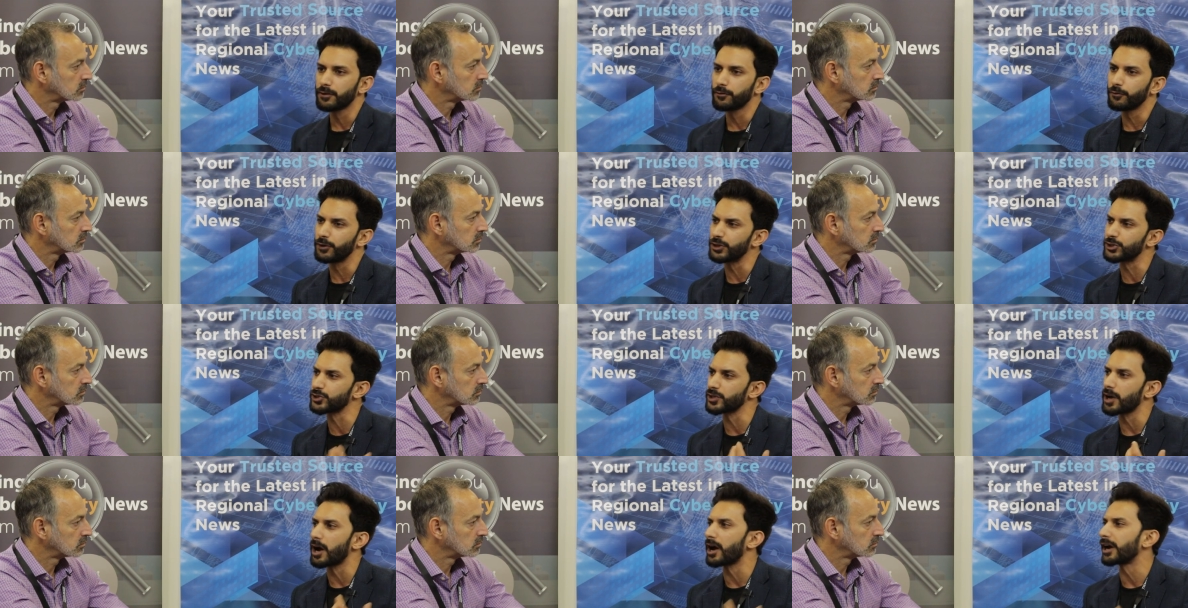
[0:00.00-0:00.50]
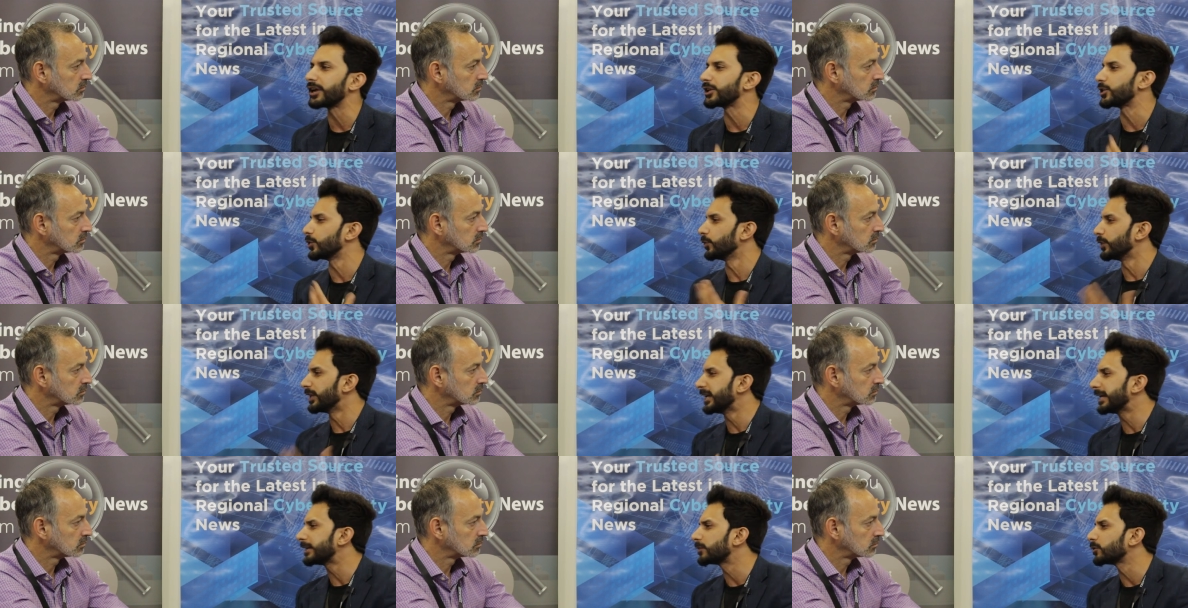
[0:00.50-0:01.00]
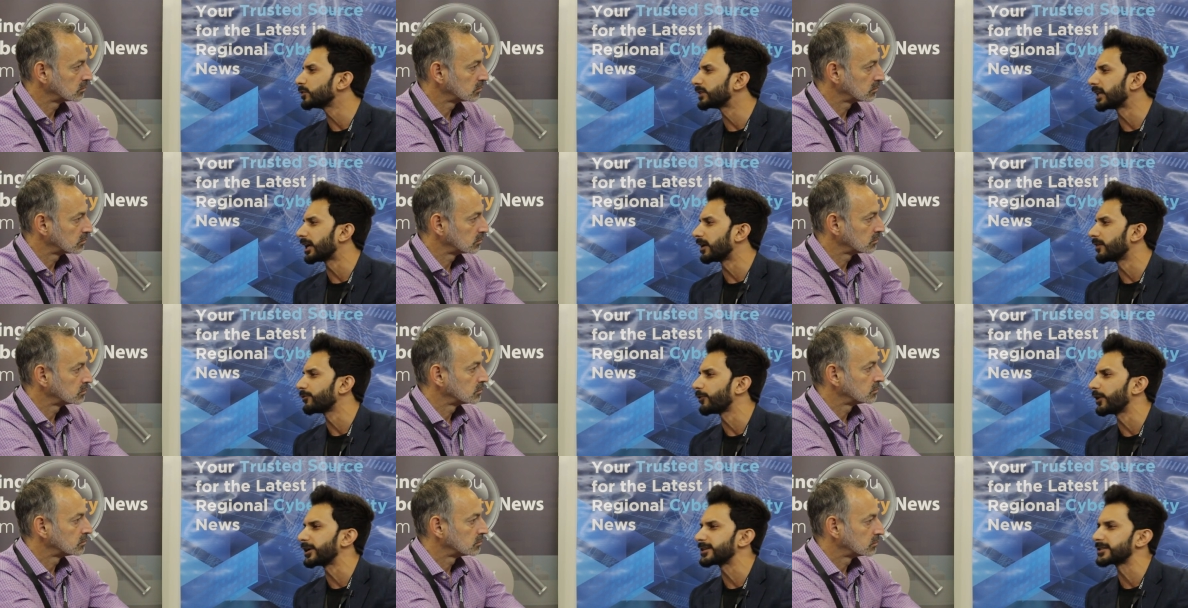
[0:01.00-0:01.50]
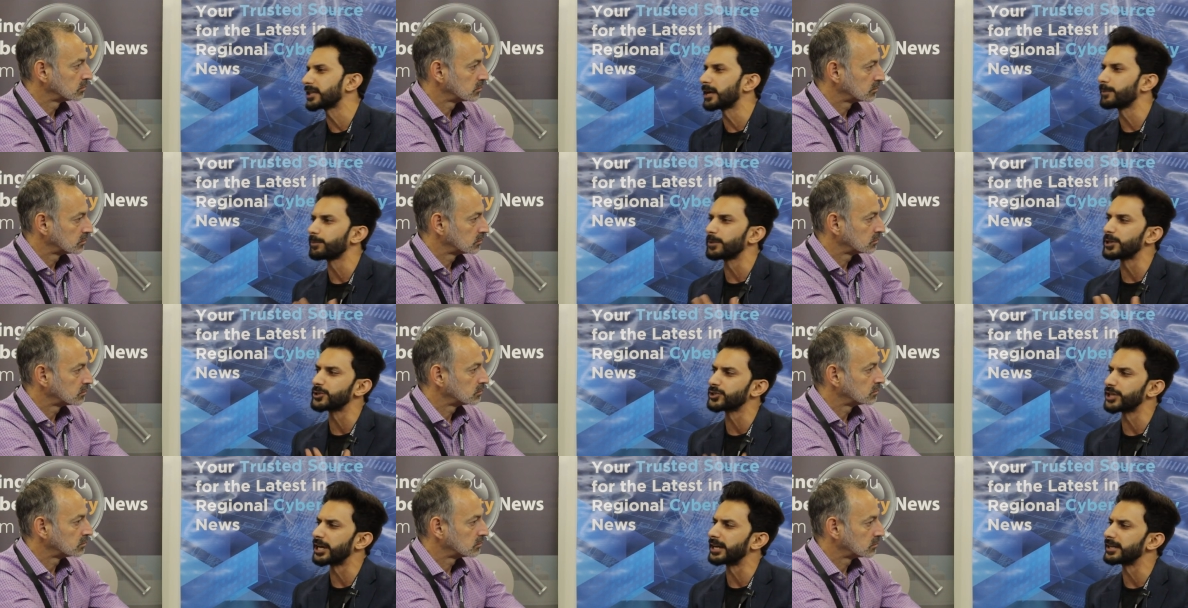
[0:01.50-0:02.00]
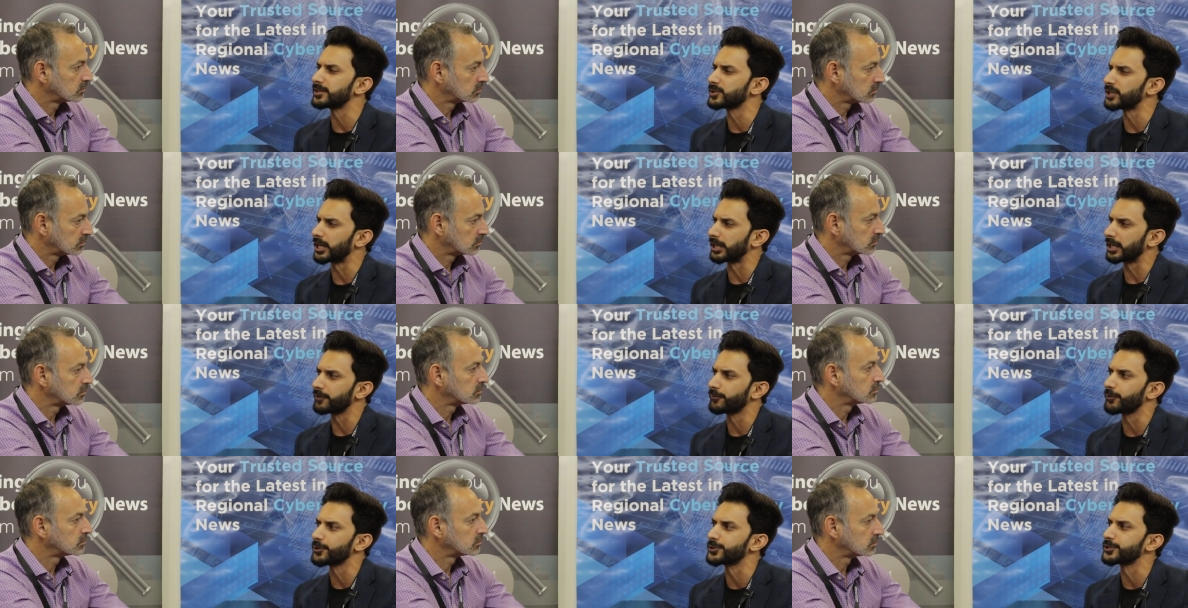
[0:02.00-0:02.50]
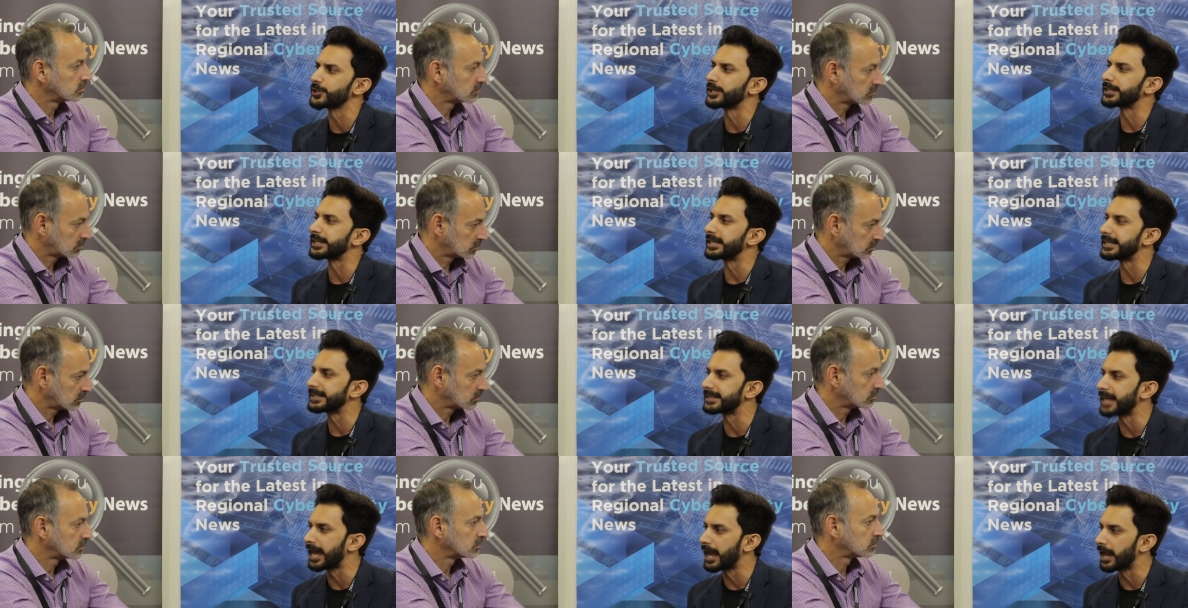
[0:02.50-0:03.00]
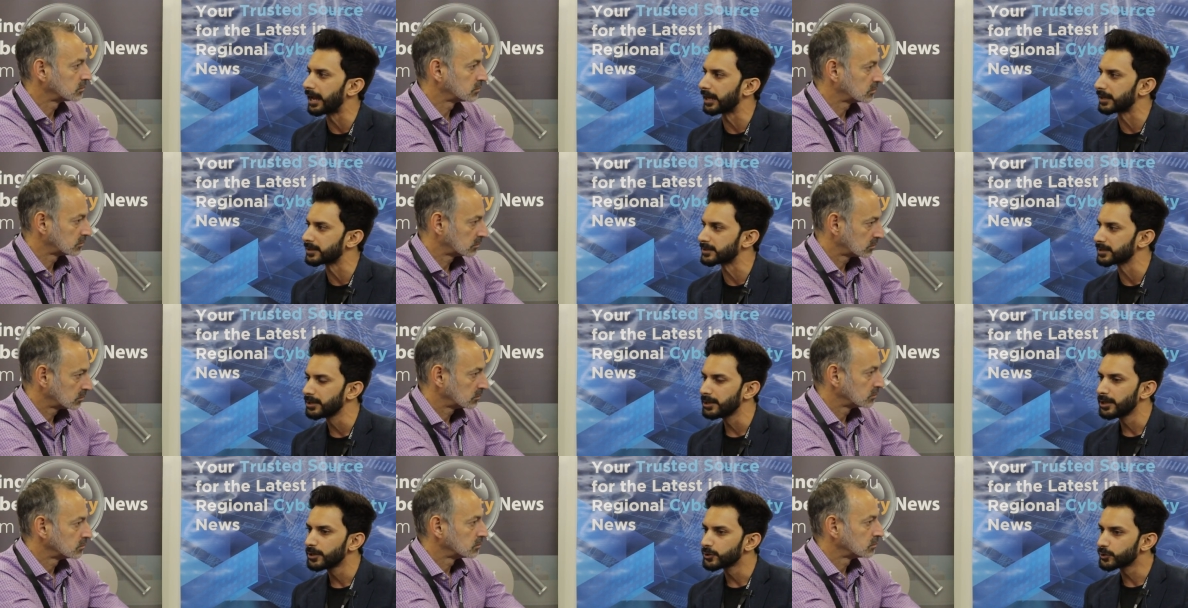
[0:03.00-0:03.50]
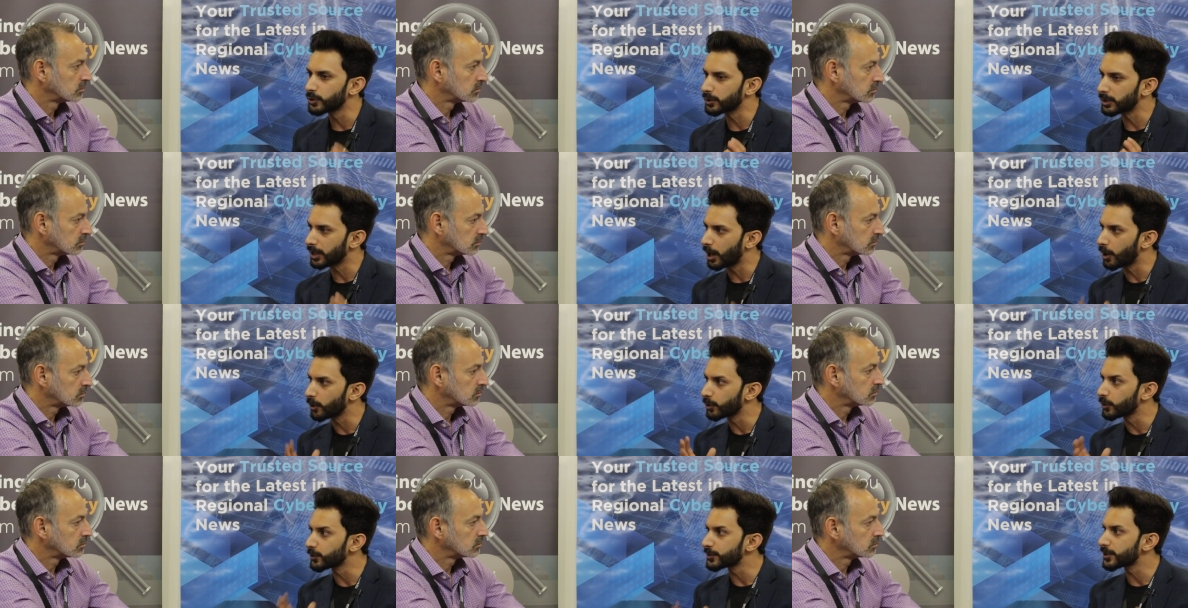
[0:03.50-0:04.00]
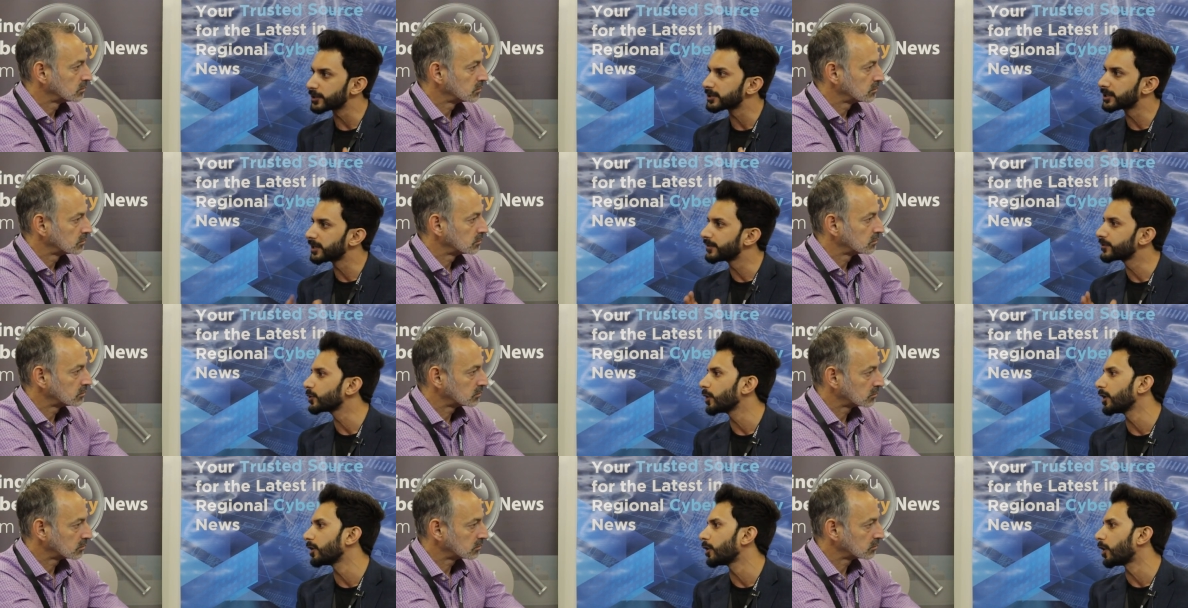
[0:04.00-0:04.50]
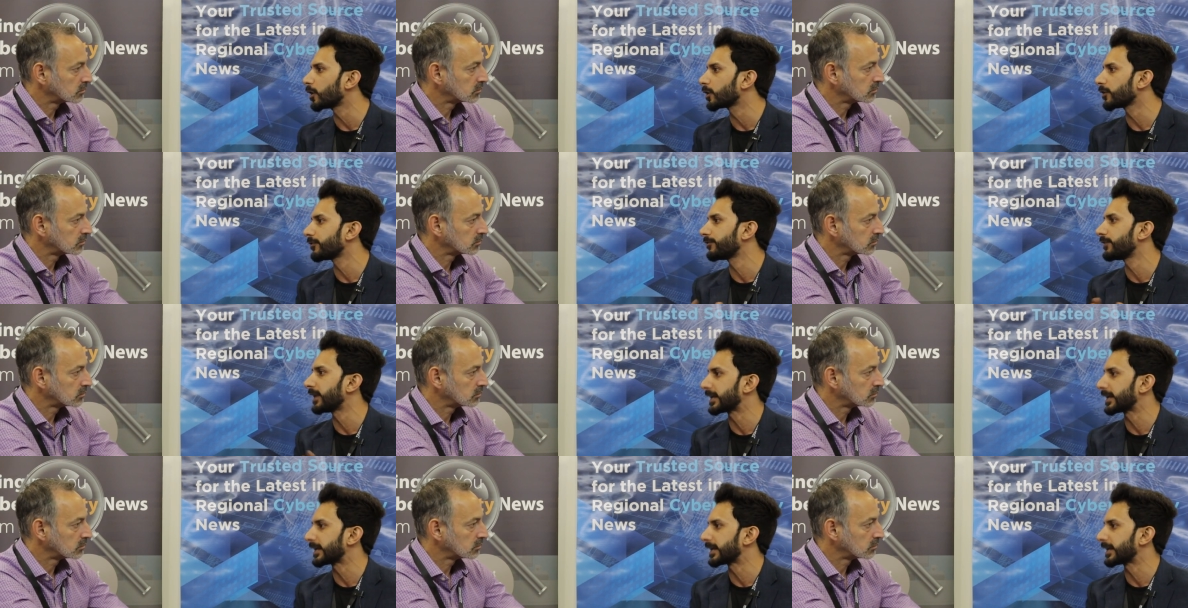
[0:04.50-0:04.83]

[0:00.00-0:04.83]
Speaker 1: which are unique to them. For example, che- checking for certain tags. So cloud gives you a lot of